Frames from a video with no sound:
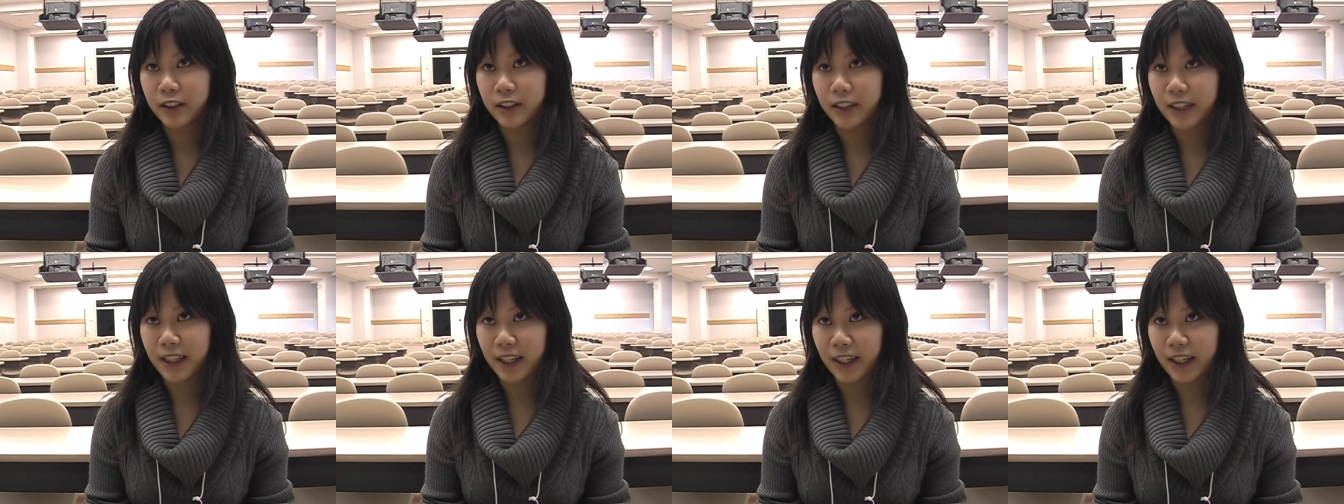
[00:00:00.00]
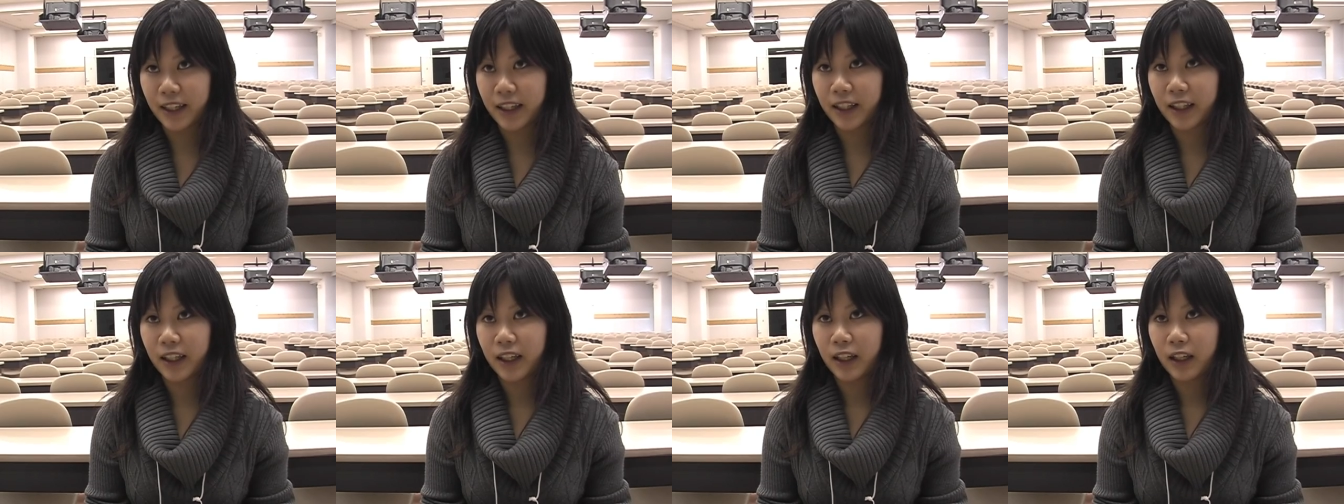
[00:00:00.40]

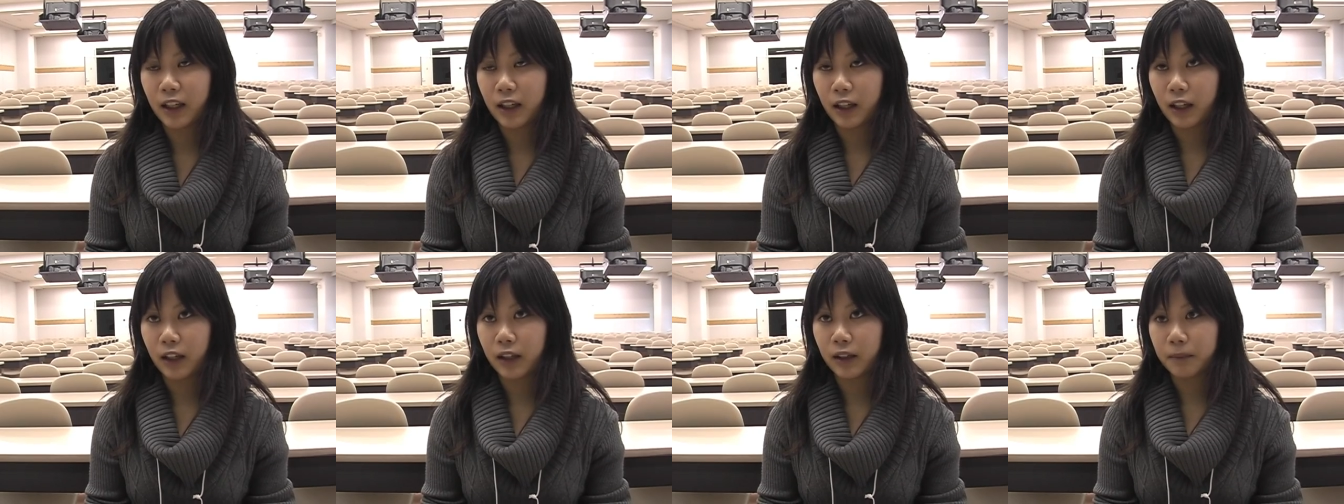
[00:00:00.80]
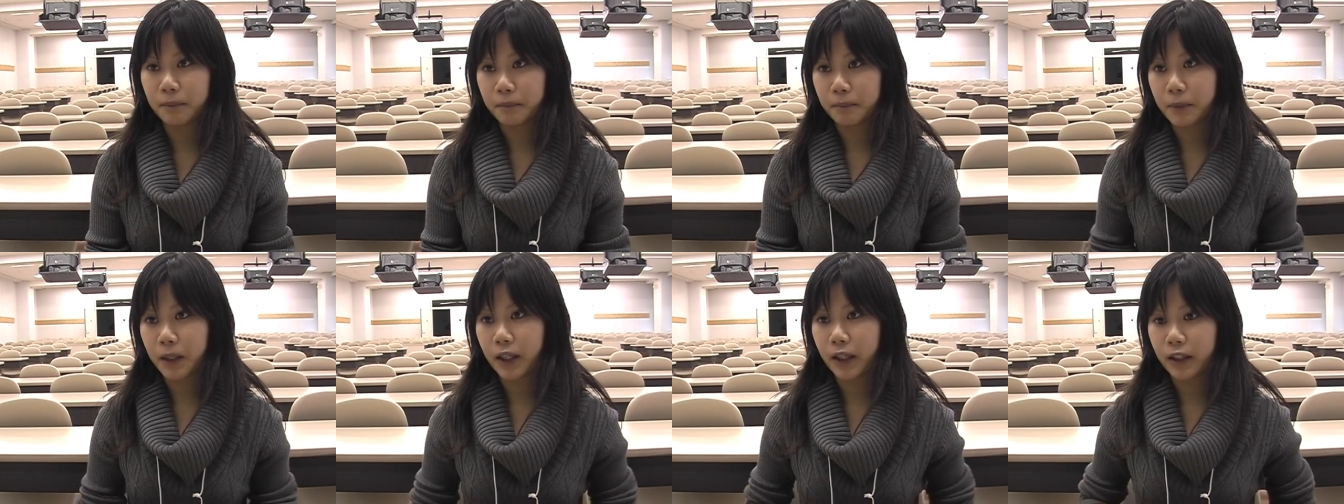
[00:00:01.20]
today, and
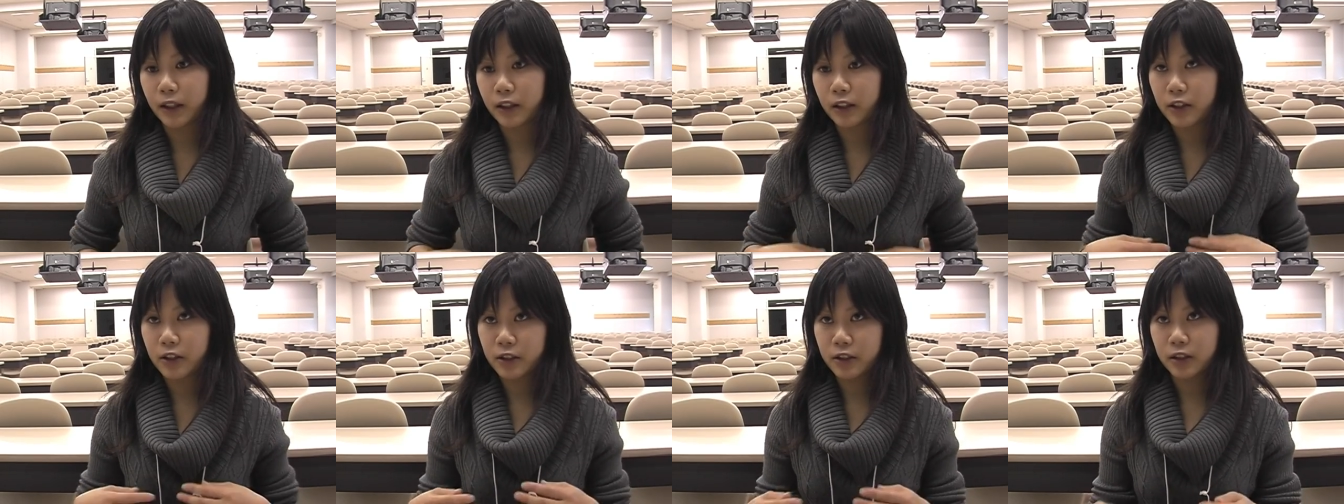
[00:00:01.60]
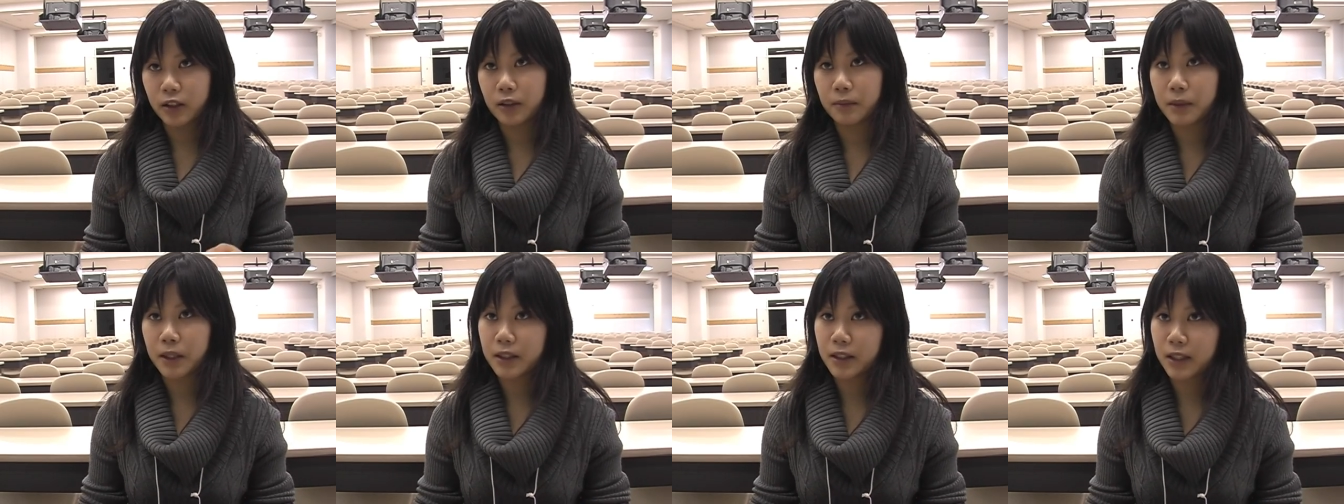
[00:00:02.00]
my
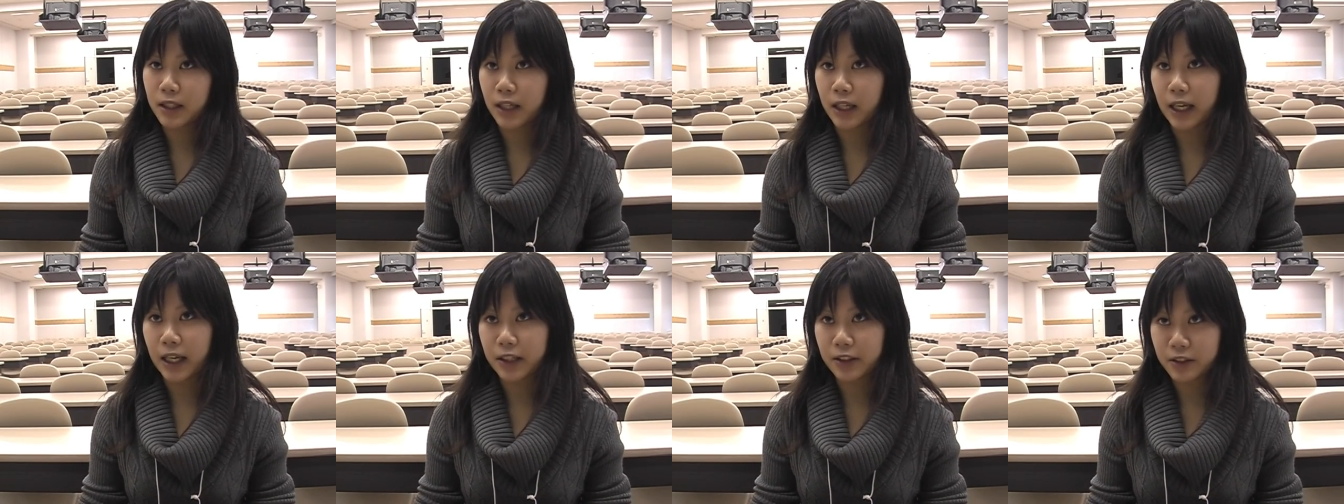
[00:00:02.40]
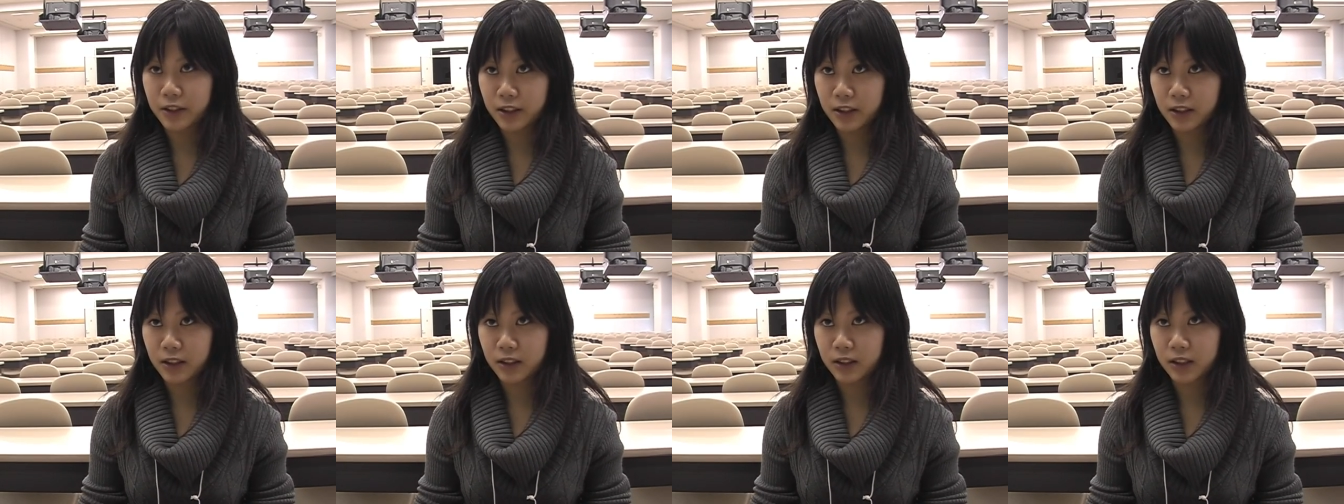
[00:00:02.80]
teacher, Mister
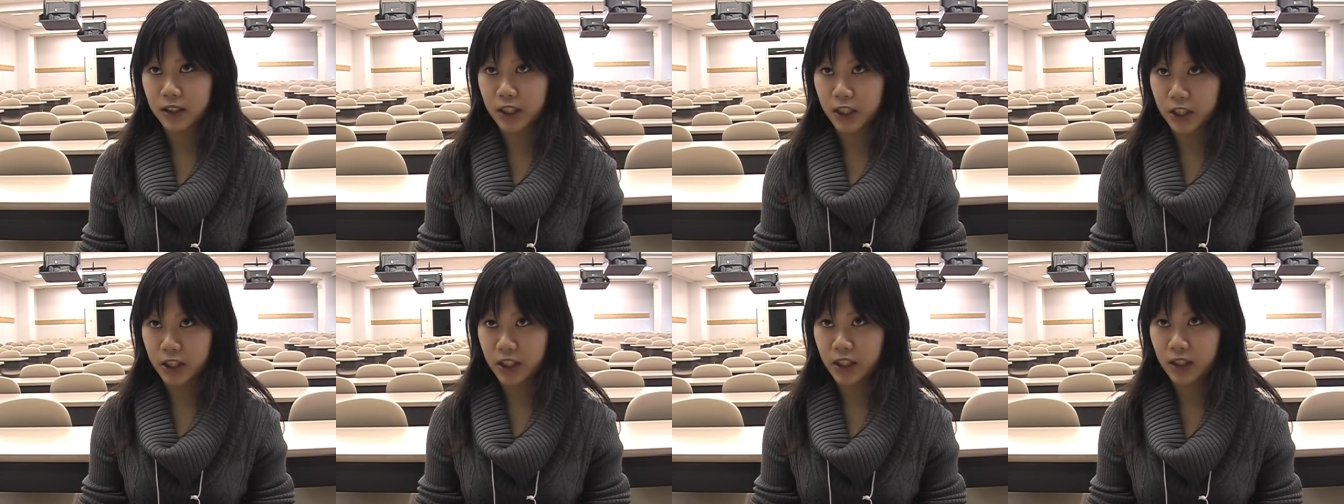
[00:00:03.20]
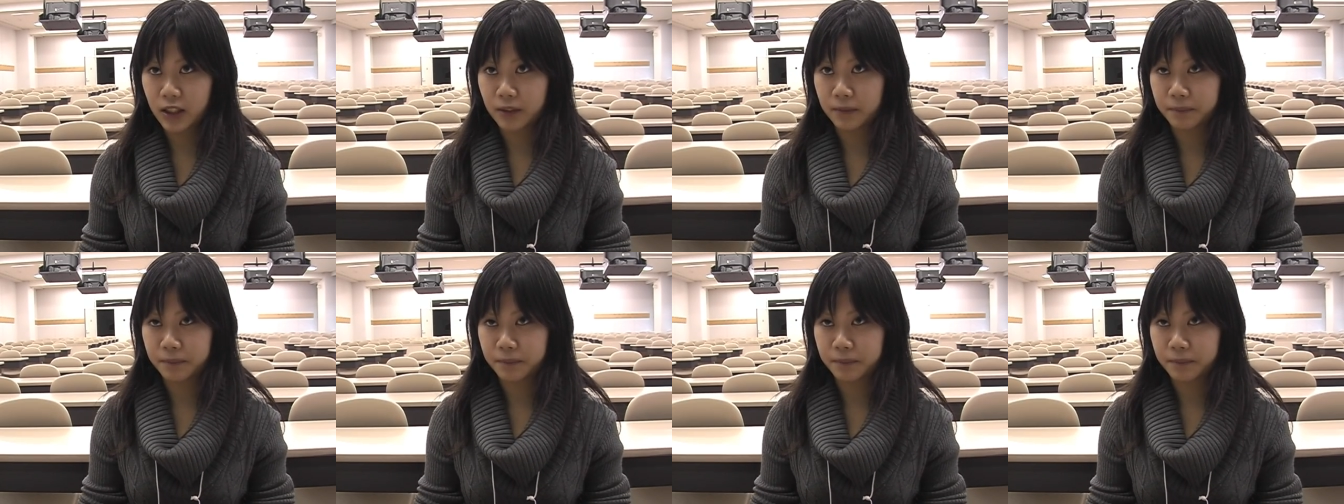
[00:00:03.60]
Eguchi,